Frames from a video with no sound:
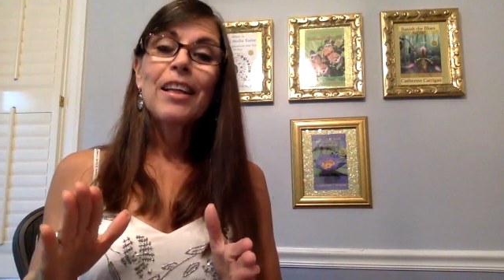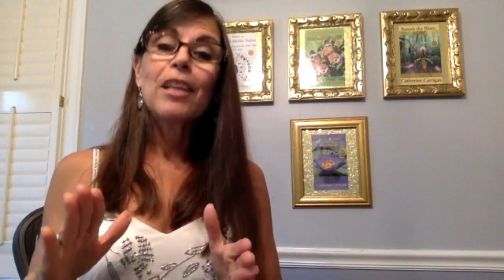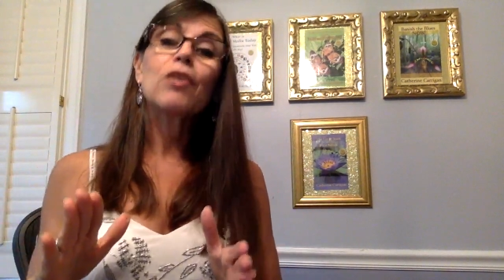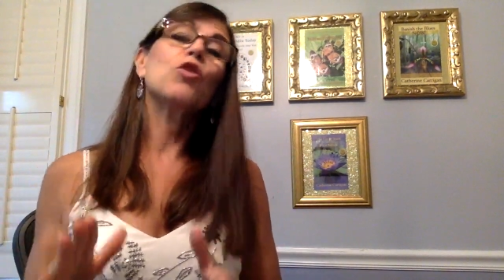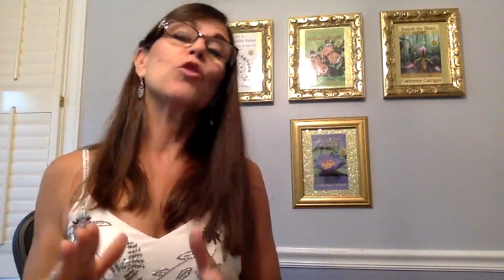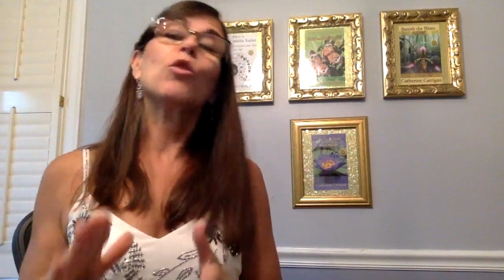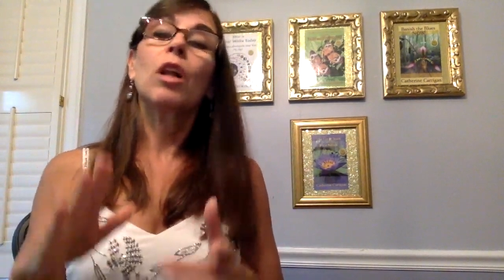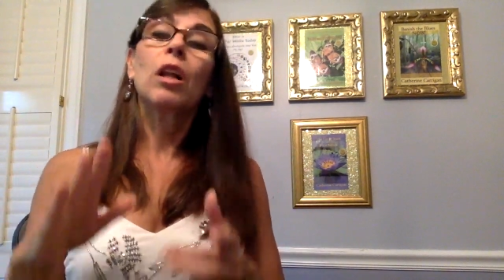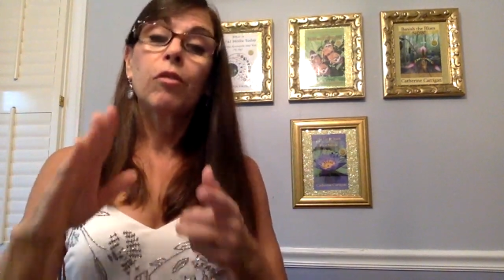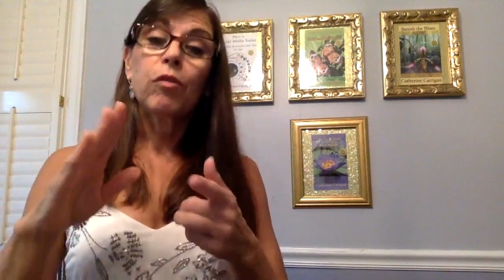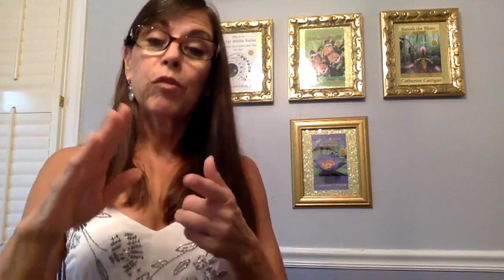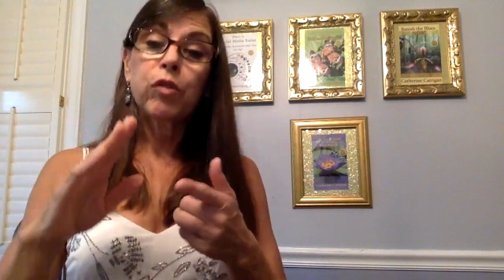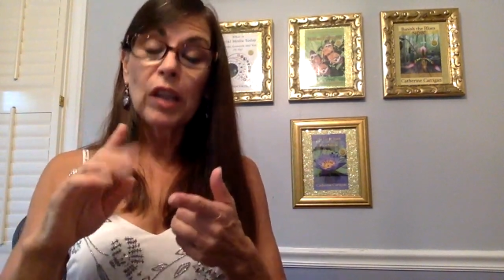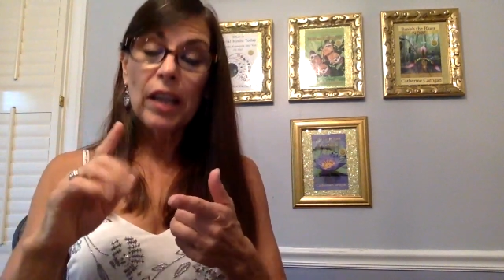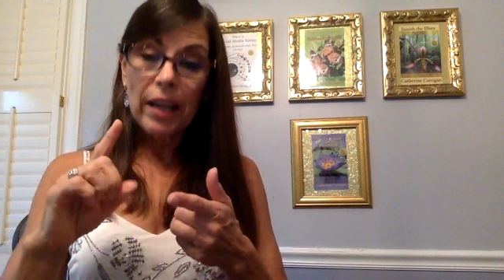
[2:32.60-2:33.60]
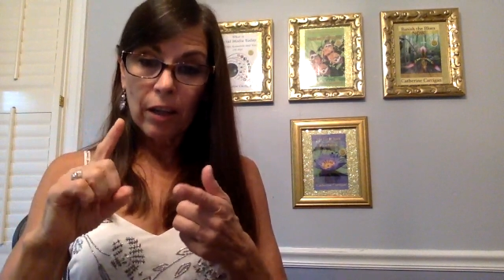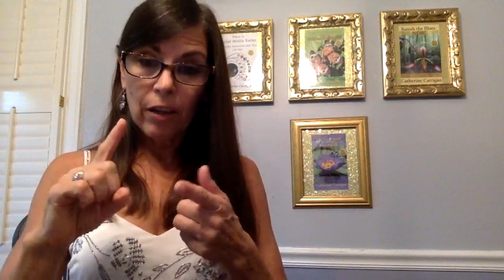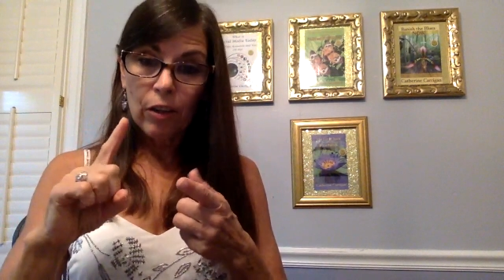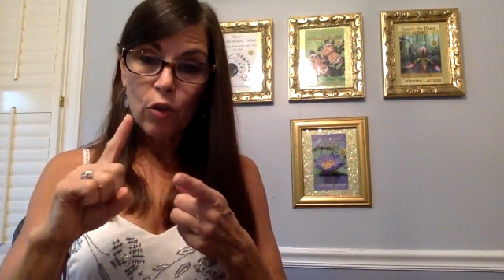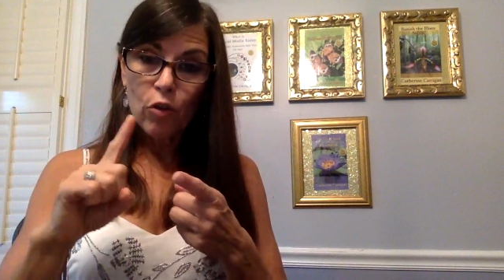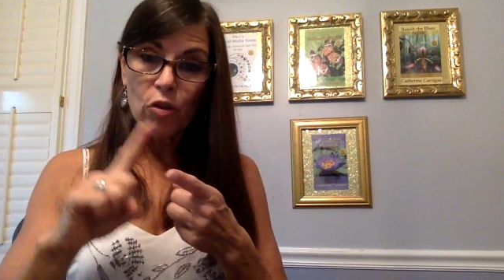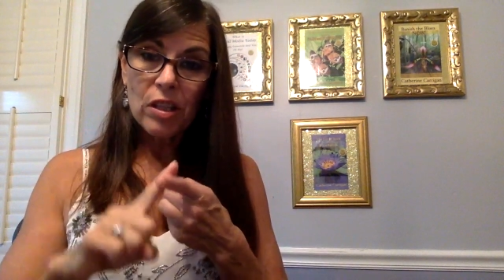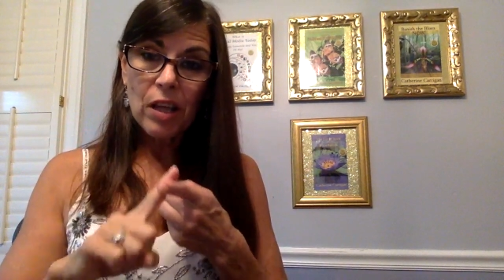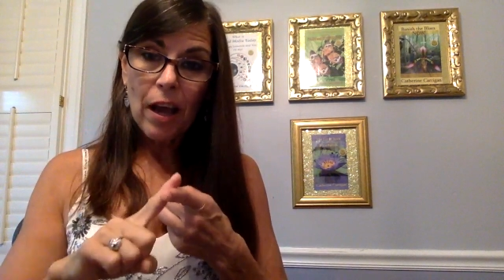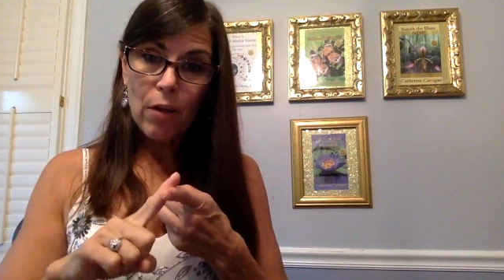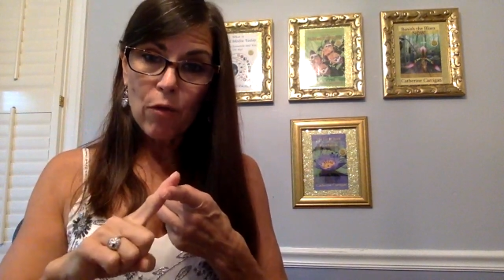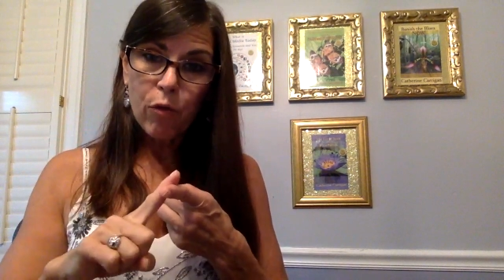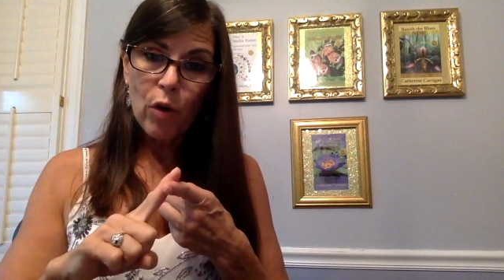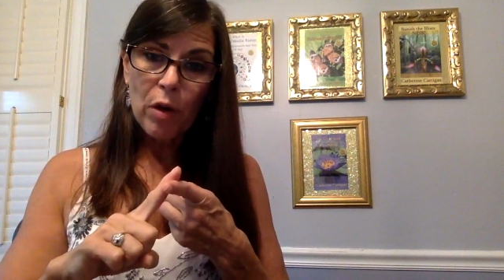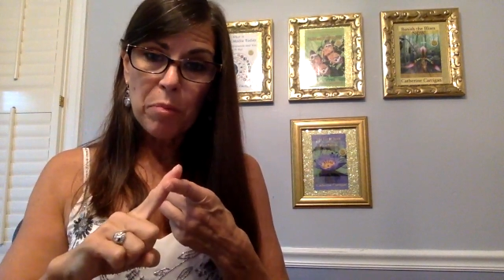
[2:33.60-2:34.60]
is you flick your
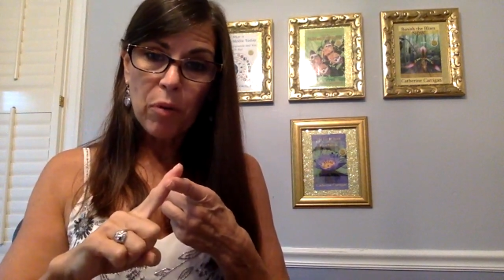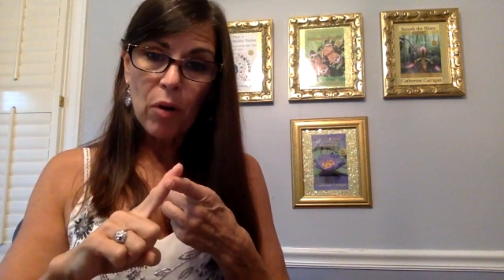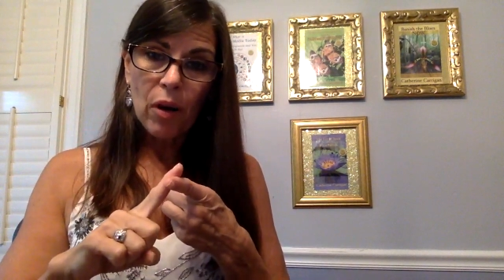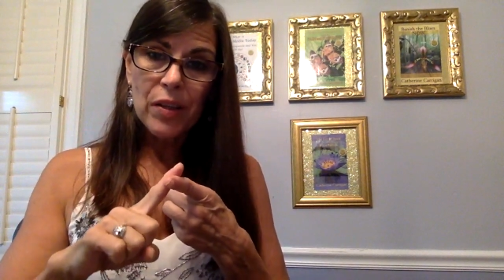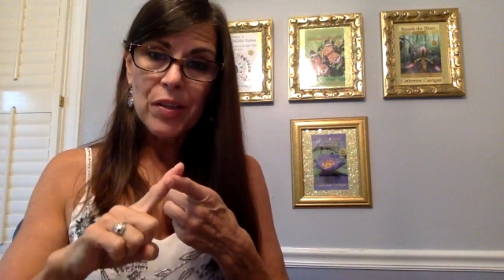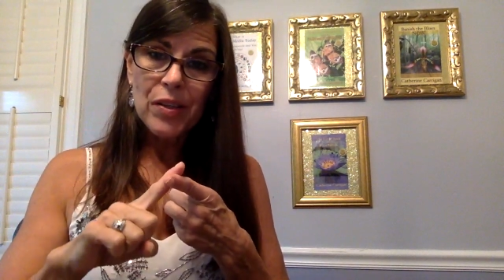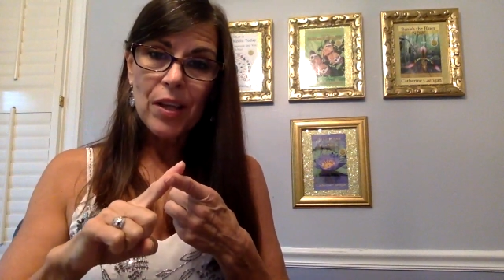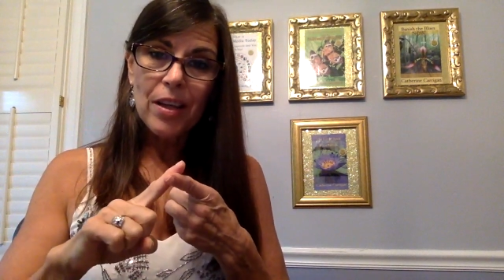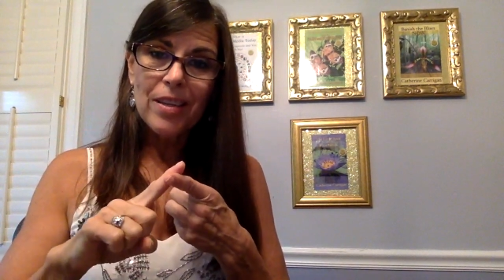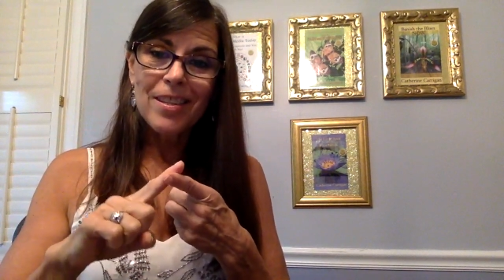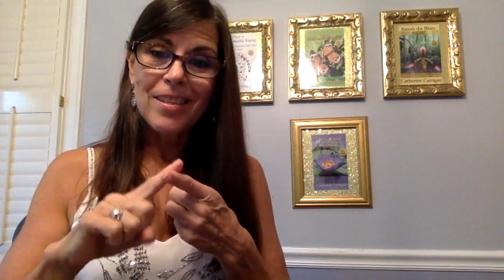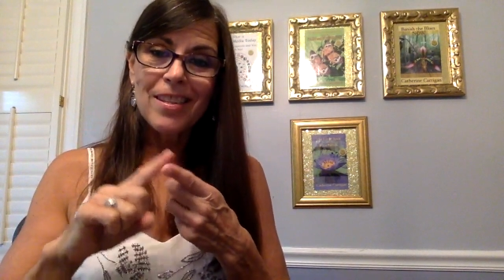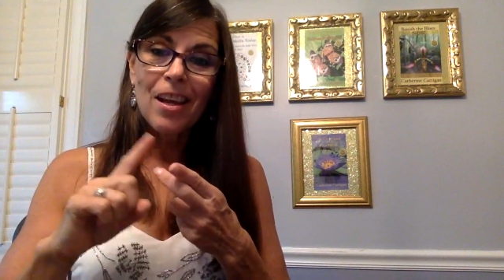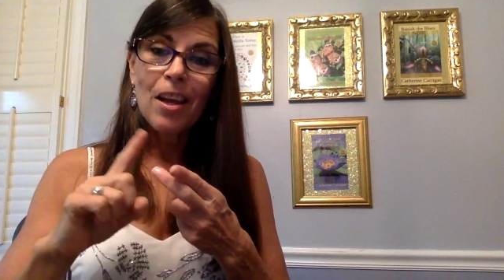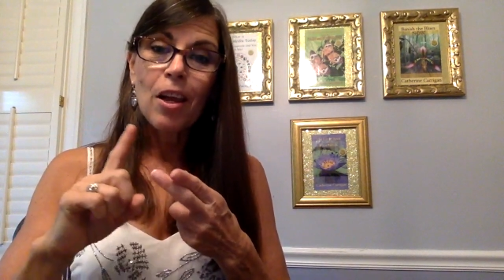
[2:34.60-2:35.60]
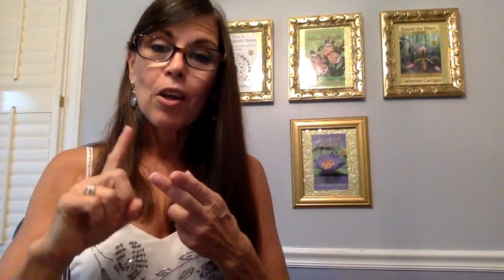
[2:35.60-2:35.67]
xiphoid process,